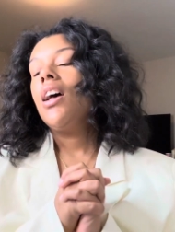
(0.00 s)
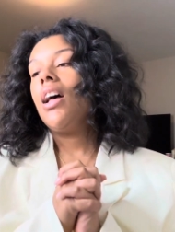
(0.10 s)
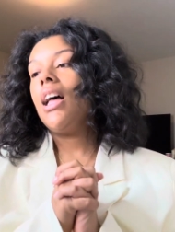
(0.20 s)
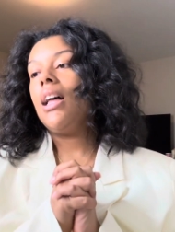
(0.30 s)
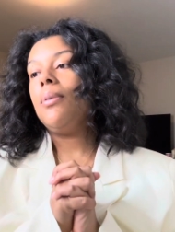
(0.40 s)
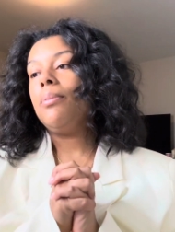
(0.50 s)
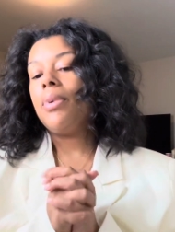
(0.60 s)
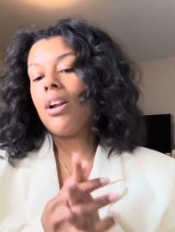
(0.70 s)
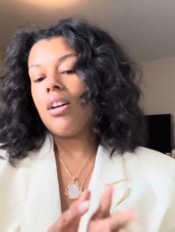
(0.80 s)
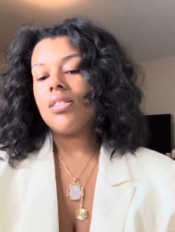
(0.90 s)
Um,
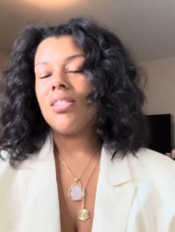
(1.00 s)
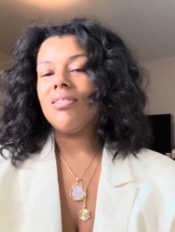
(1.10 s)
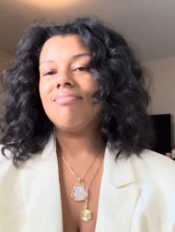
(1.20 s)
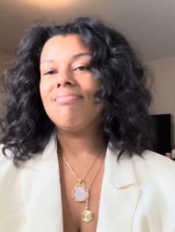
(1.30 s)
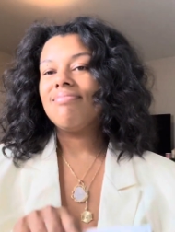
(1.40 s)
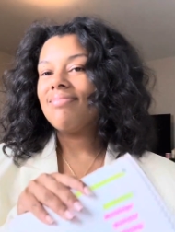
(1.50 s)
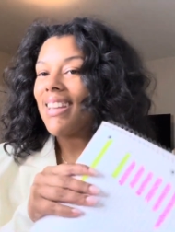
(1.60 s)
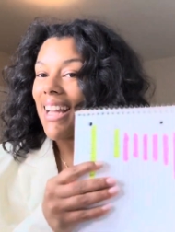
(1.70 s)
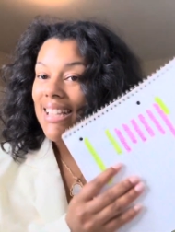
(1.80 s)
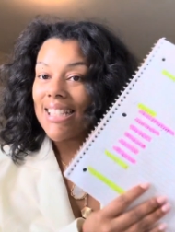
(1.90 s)
but also,
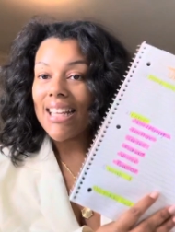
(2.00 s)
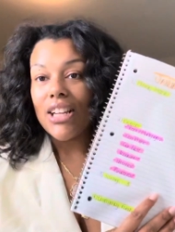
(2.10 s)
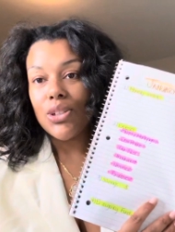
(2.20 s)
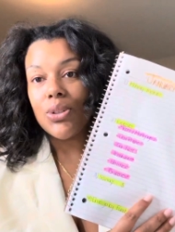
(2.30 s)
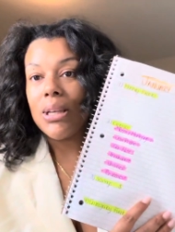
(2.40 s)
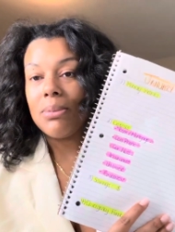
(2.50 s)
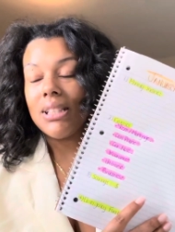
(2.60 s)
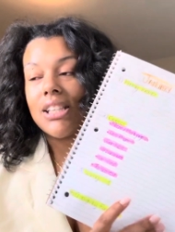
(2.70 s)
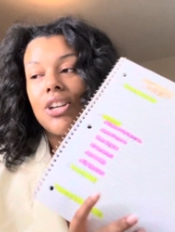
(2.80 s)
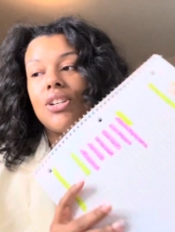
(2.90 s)
like I said, I do keep
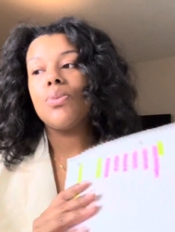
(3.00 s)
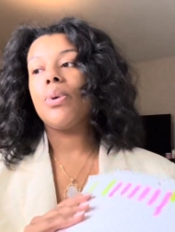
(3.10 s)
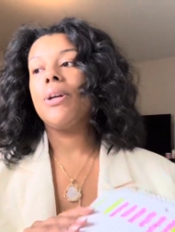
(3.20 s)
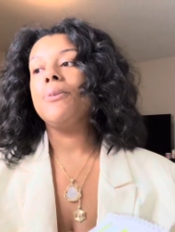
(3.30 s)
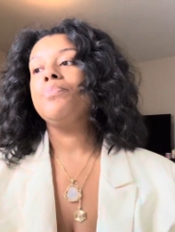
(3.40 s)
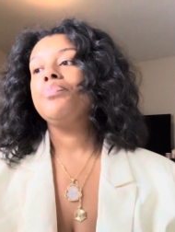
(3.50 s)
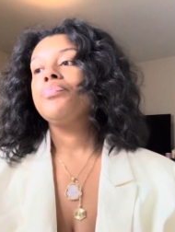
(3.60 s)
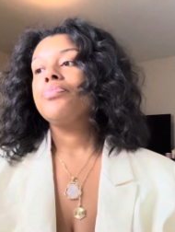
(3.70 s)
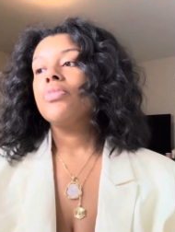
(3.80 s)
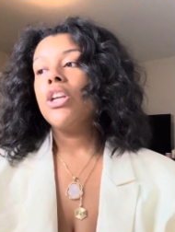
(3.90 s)
this here as well.
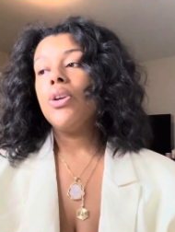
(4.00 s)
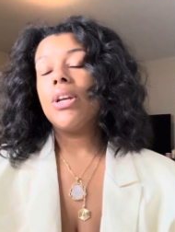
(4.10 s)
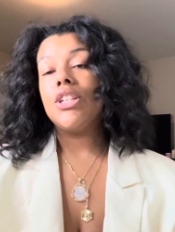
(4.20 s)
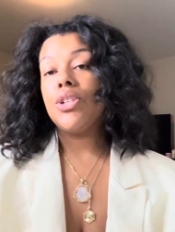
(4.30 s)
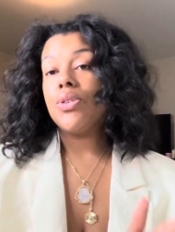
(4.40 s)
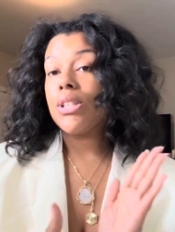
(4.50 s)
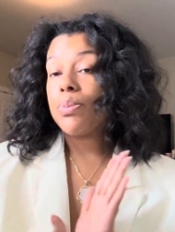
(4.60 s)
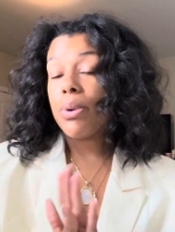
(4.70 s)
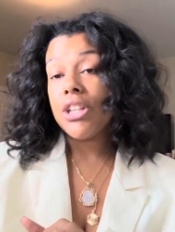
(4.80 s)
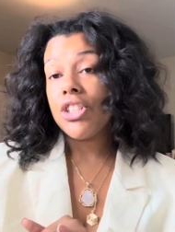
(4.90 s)
You can use a
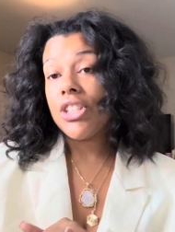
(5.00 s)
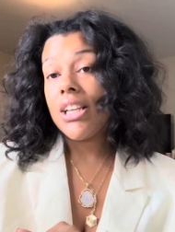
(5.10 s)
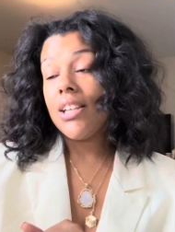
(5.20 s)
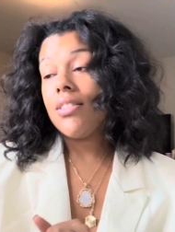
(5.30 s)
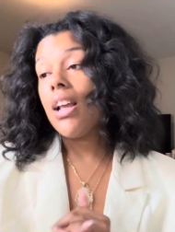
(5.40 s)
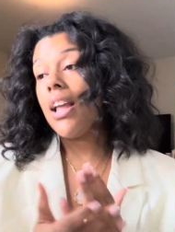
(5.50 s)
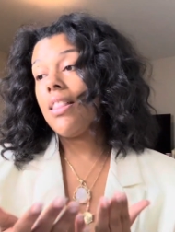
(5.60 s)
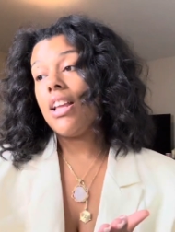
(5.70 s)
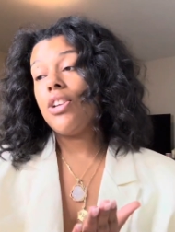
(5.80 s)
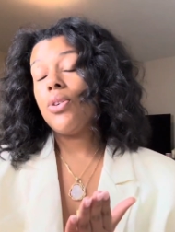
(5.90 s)
spreadsheet and
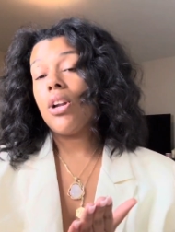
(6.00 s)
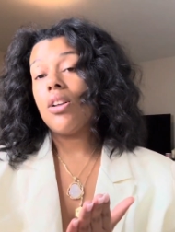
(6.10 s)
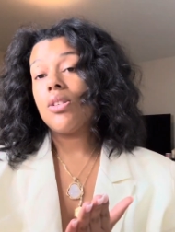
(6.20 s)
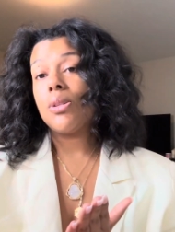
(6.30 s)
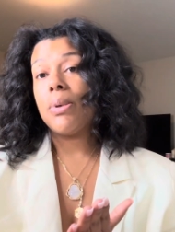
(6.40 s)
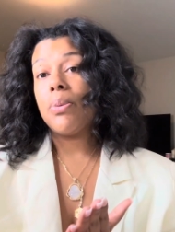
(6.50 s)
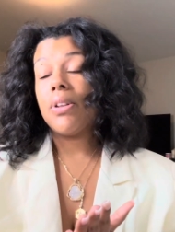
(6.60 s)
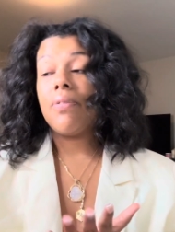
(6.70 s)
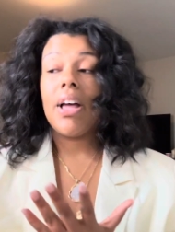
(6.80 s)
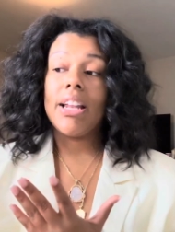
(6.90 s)
then you can also speak
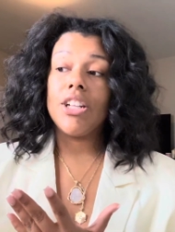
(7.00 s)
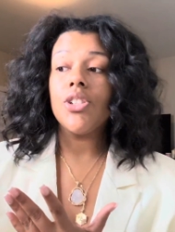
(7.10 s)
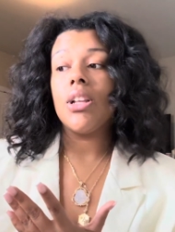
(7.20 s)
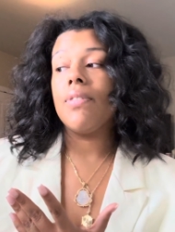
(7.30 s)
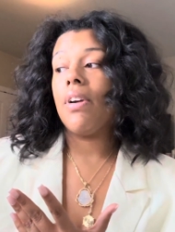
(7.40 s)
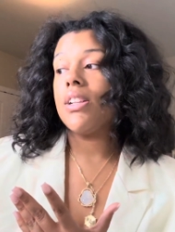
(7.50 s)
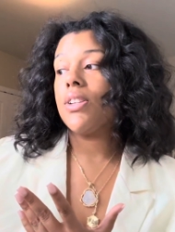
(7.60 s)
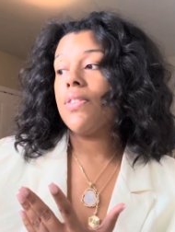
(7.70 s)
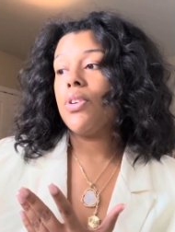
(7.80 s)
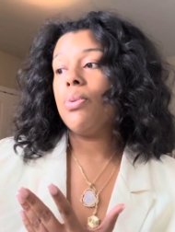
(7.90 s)
with a financial advisor
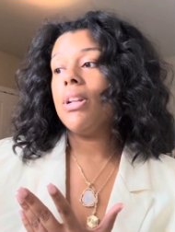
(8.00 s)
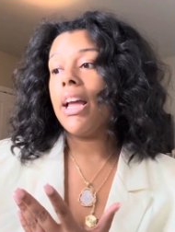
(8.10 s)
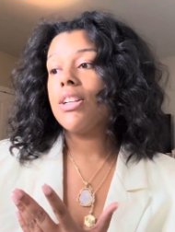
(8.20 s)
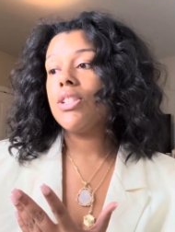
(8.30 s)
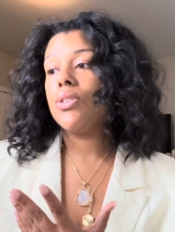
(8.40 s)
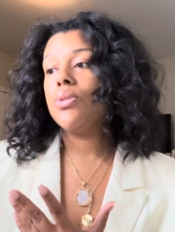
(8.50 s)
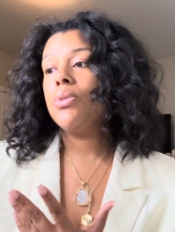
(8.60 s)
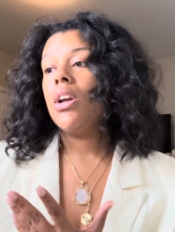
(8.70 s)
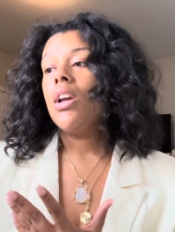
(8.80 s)
if you would like to.